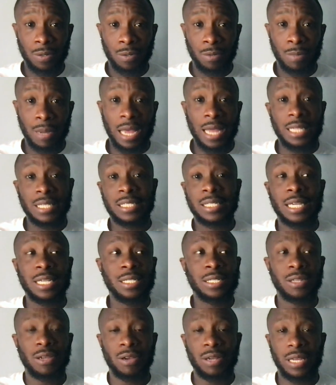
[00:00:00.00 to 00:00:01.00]
My
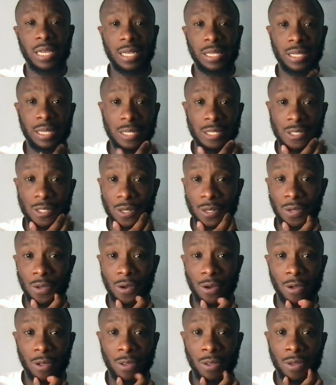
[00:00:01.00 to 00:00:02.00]
ancestor did this to
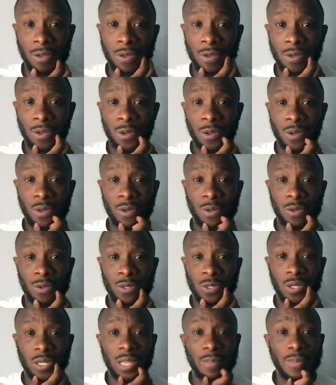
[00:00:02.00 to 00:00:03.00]
y'all,
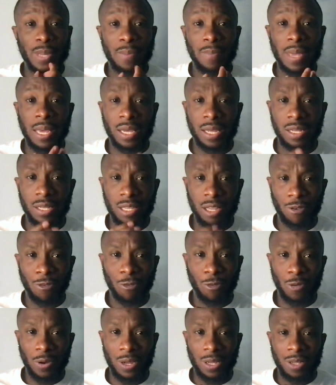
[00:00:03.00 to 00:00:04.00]
so let me make a
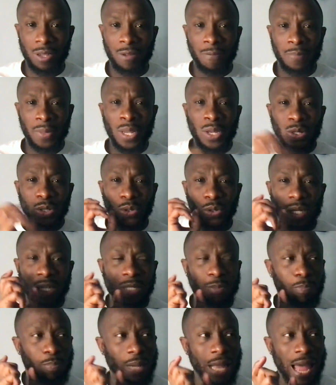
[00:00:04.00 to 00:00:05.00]
difference. So
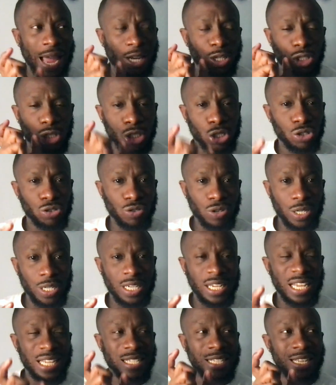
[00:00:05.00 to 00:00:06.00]
this black
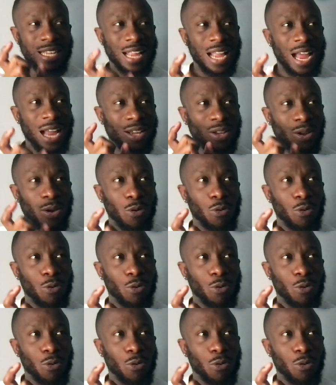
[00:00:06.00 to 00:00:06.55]
tree is not